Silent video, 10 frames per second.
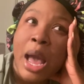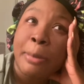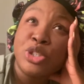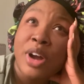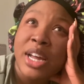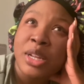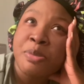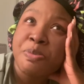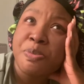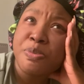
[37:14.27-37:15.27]
trying to
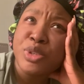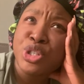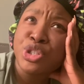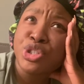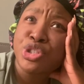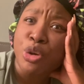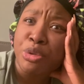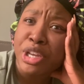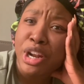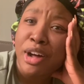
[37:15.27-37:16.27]

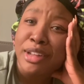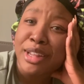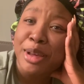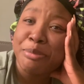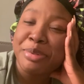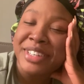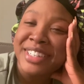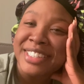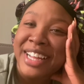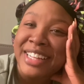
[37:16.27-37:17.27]
soak it all up
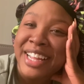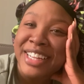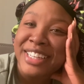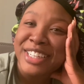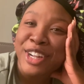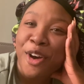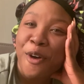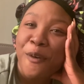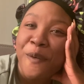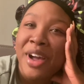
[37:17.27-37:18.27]
because I, like,
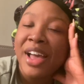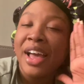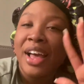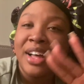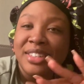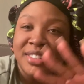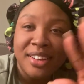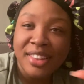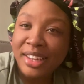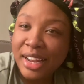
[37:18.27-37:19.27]
go
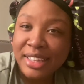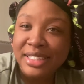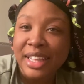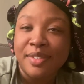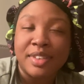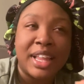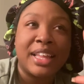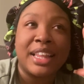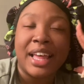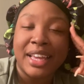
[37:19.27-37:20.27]
to the next level. I
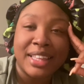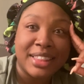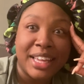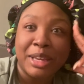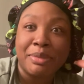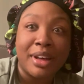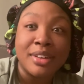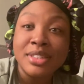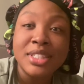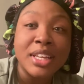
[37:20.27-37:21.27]
like think
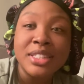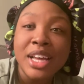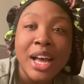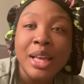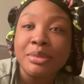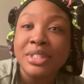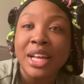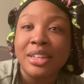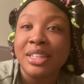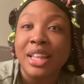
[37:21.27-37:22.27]
about 10 times
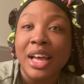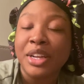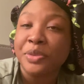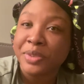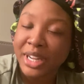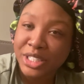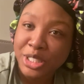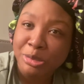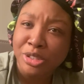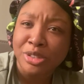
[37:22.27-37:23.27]
down the line of what I
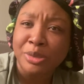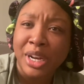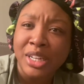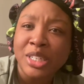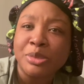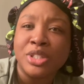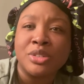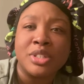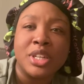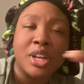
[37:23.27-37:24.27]
should be doing, what I could be
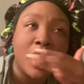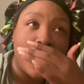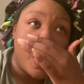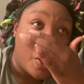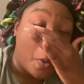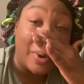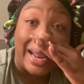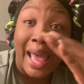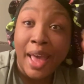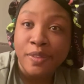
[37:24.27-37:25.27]
doing, what I
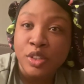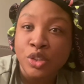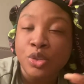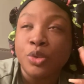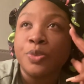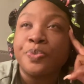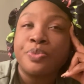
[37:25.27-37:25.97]
have to do.